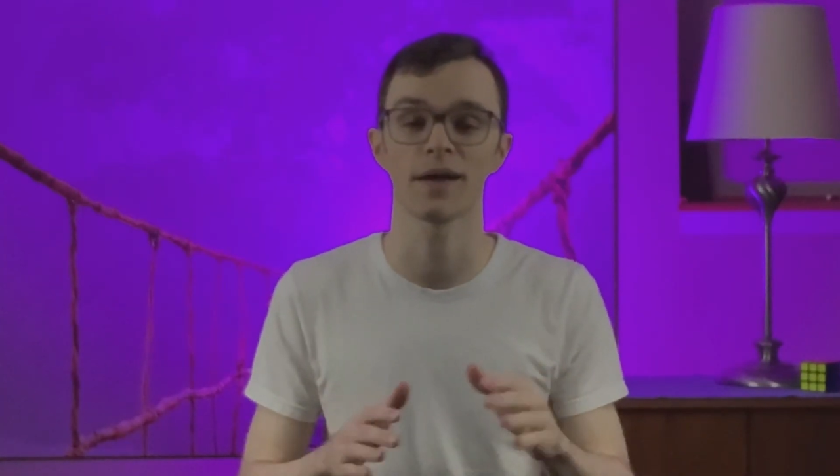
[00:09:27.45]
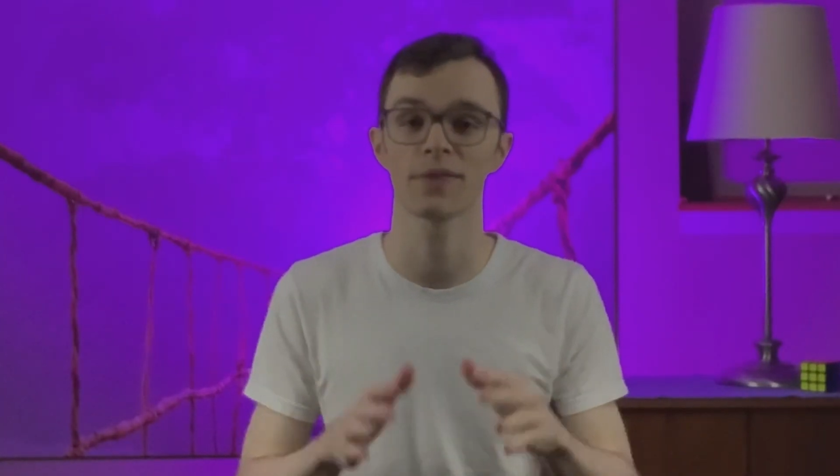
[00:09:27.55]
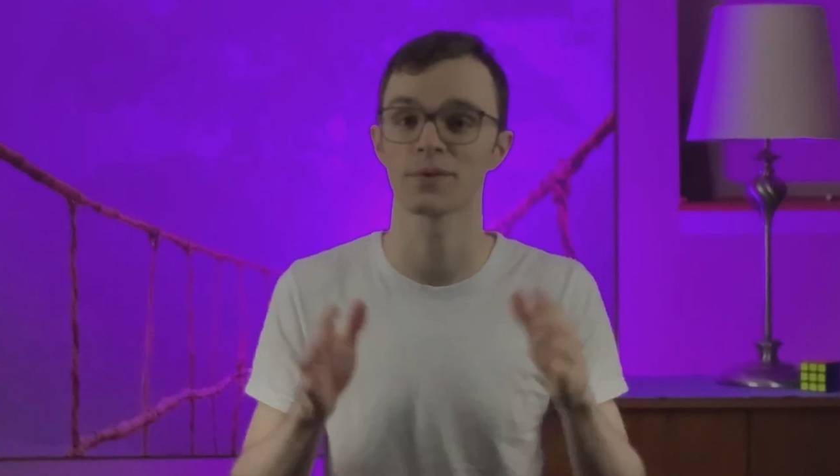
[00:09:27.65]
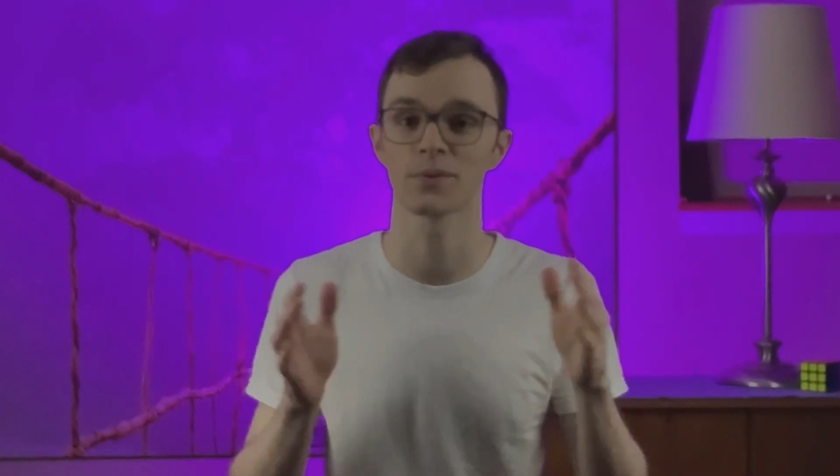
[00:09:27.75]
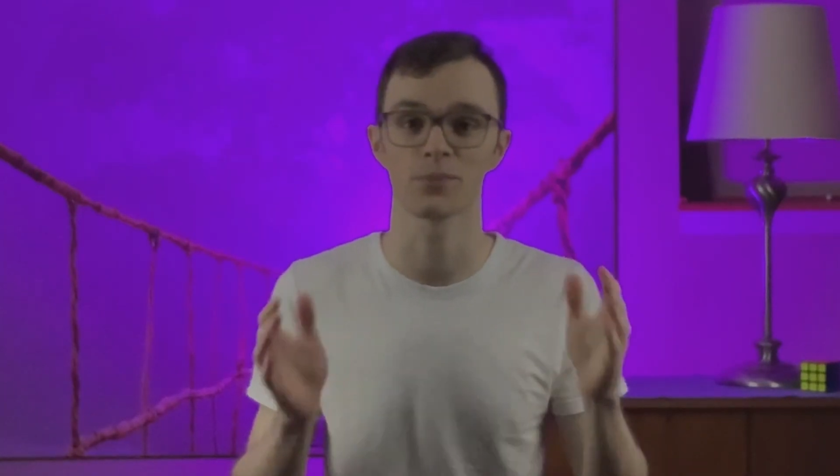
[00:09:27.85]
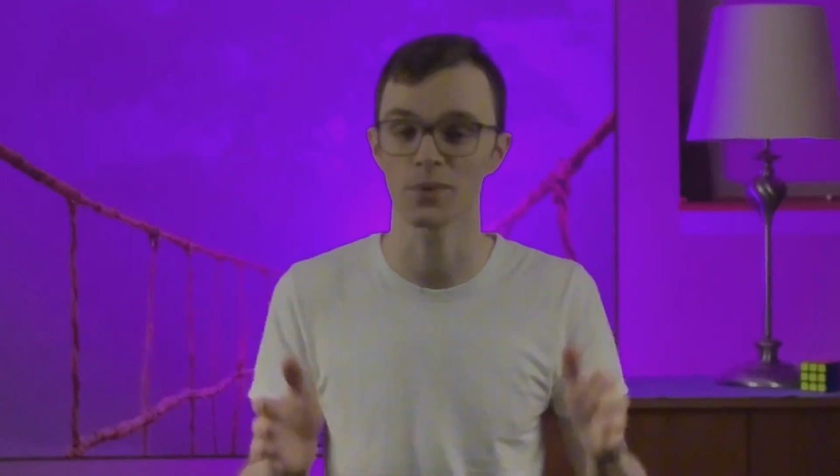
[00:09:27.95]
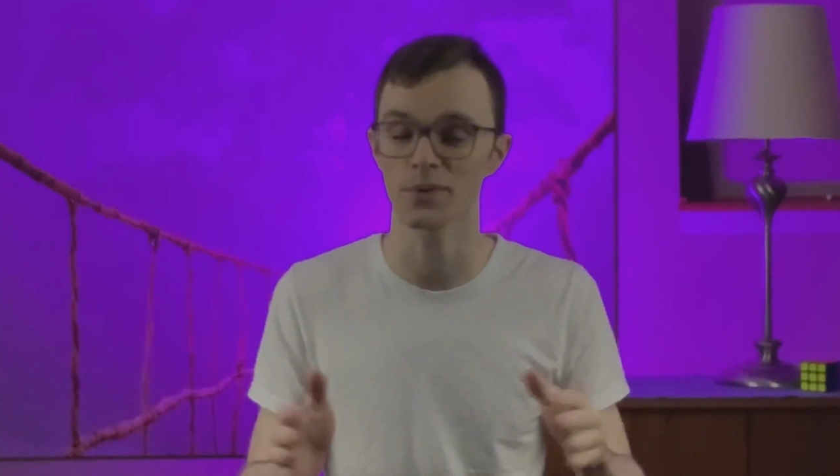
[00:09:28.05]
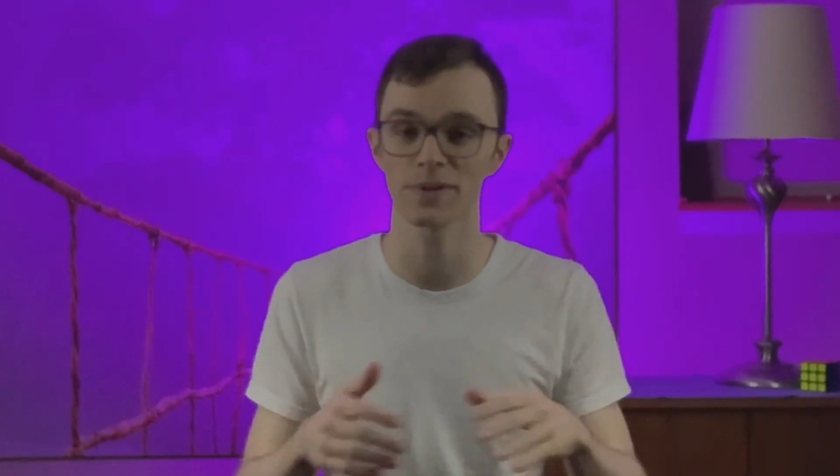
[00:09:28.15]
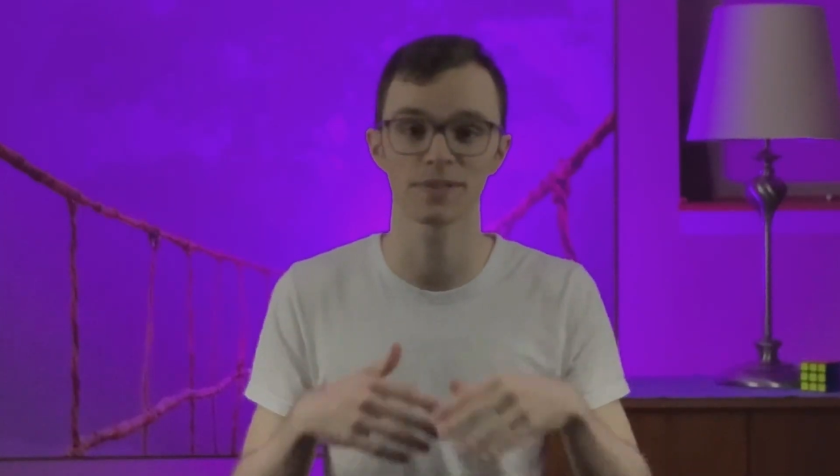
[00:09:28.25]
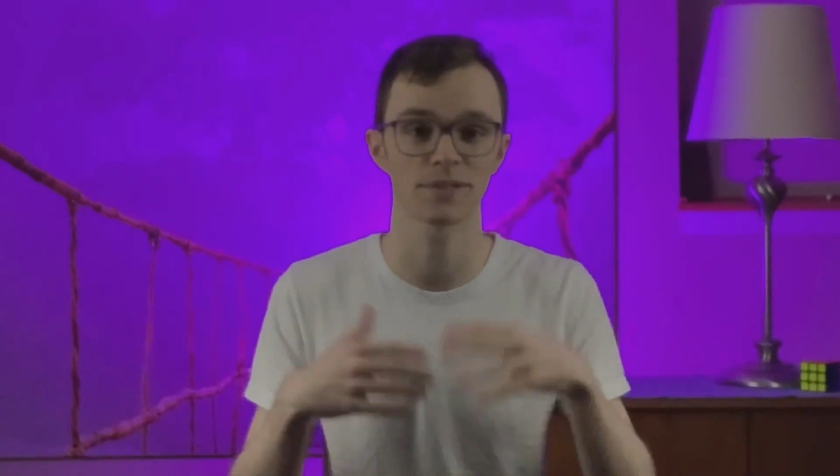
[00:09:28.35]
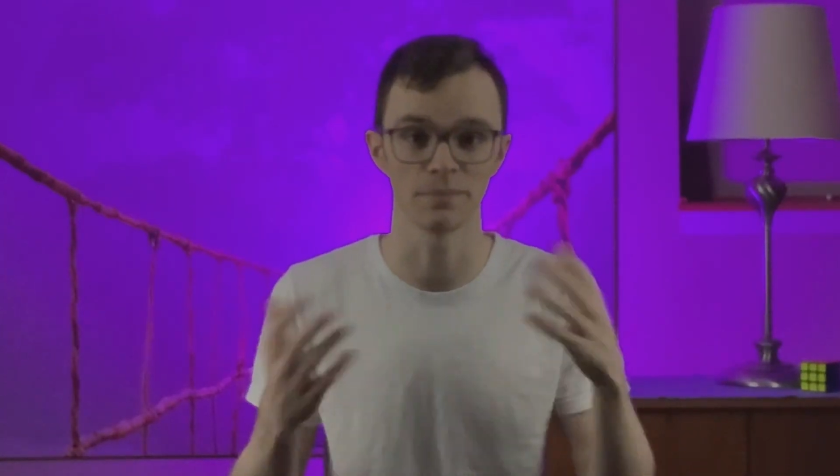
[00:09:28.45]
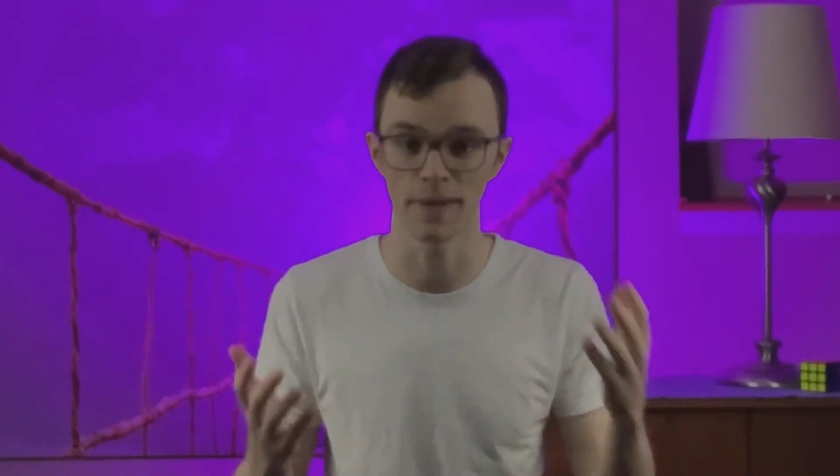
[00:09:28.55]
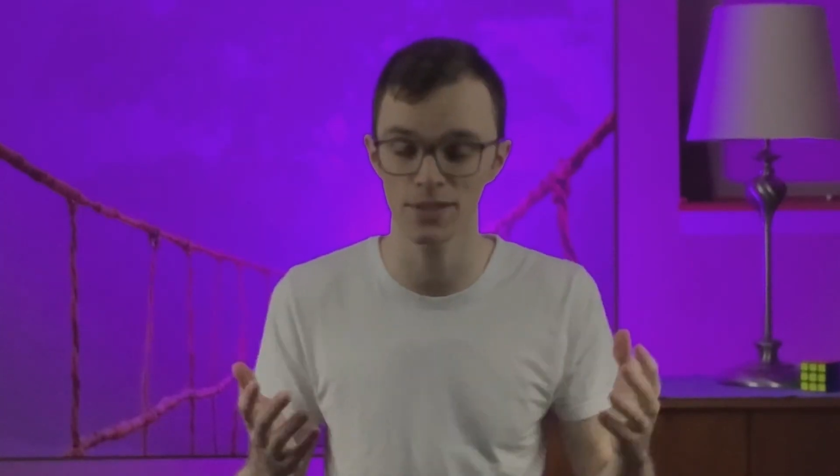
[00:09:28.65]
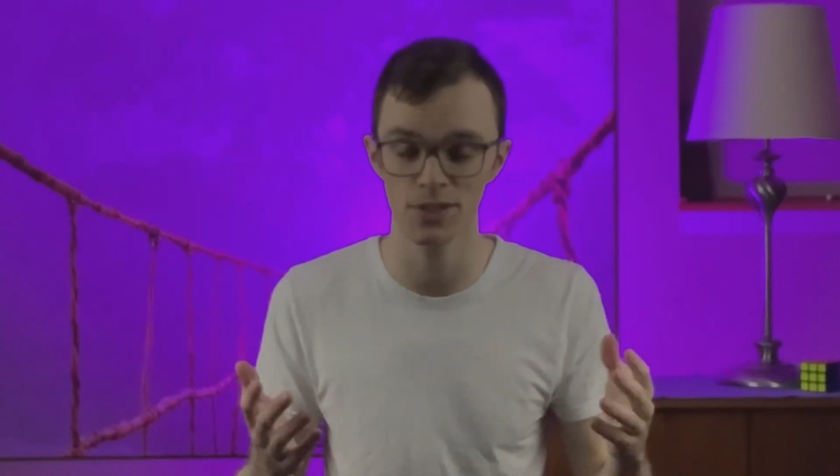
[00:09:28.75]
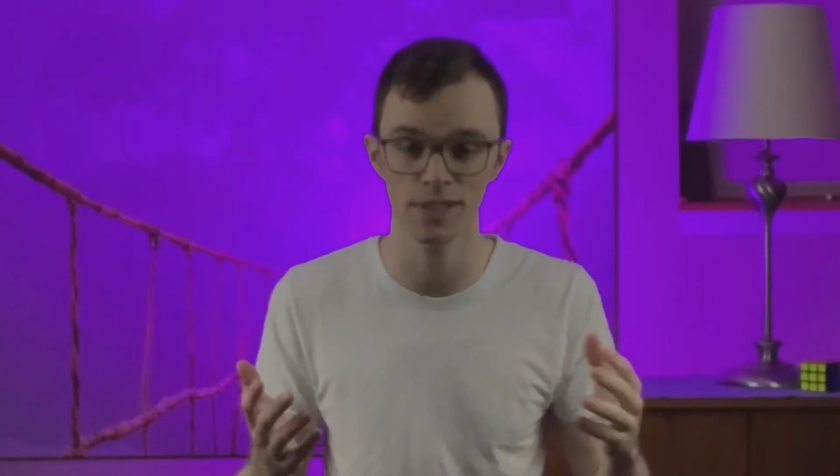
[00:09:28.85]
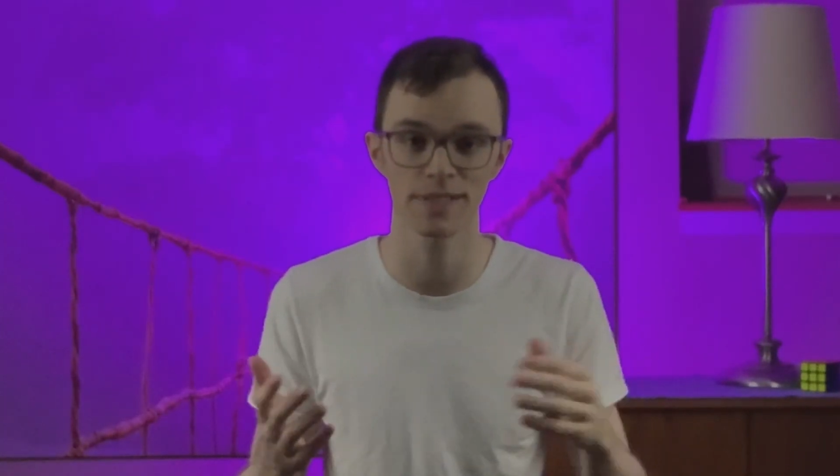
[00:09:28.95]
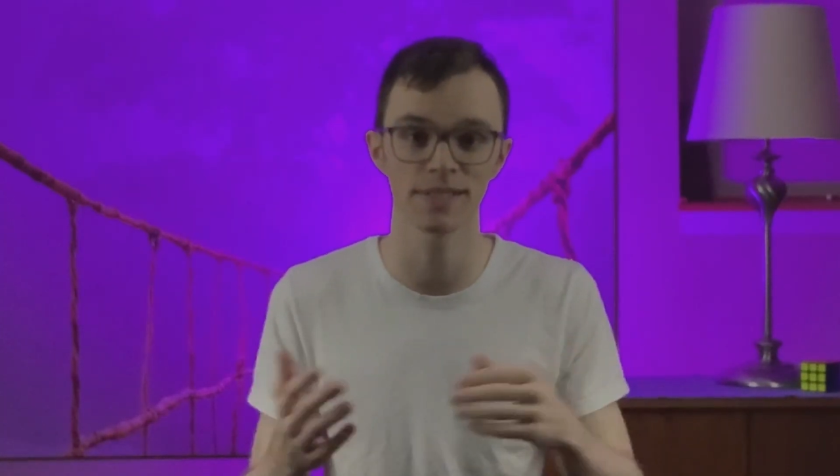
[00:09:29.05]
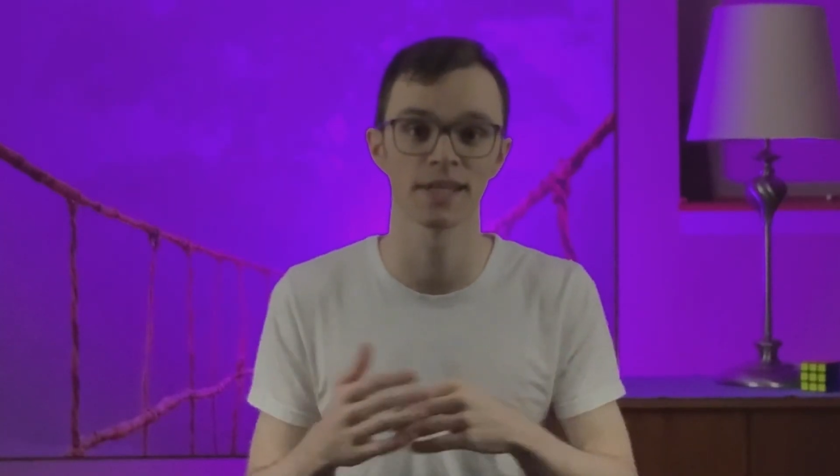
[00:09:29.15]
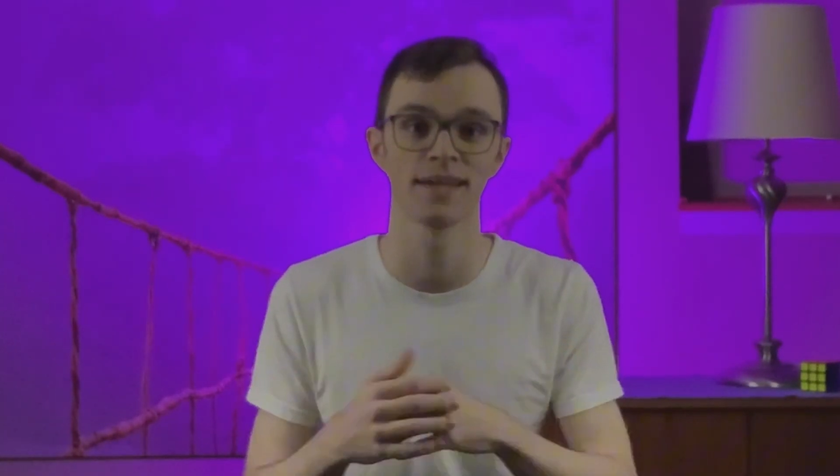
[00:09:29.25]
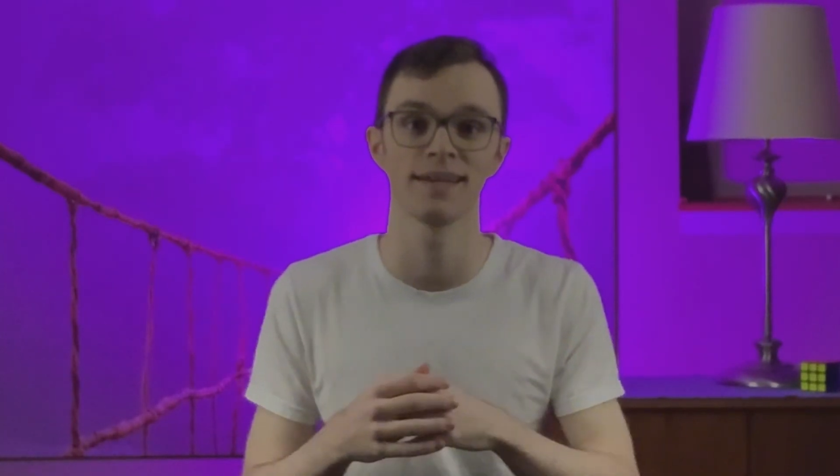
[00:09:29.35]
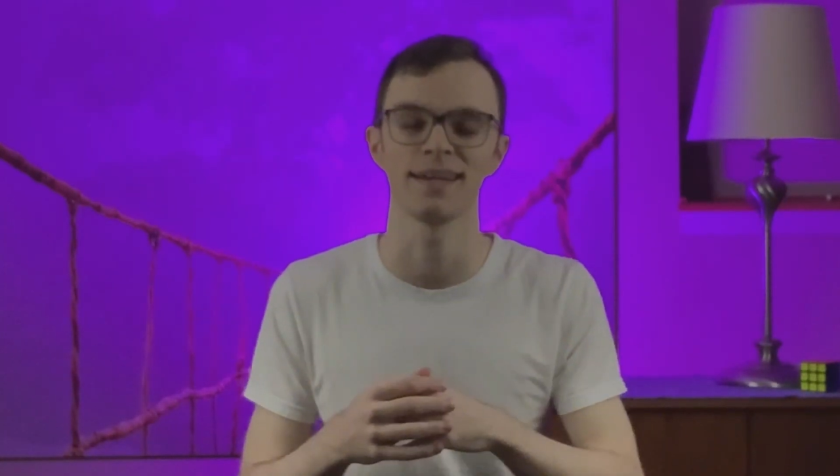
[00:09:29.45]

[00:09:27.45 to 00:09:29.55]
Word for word: other worlds, dimensions,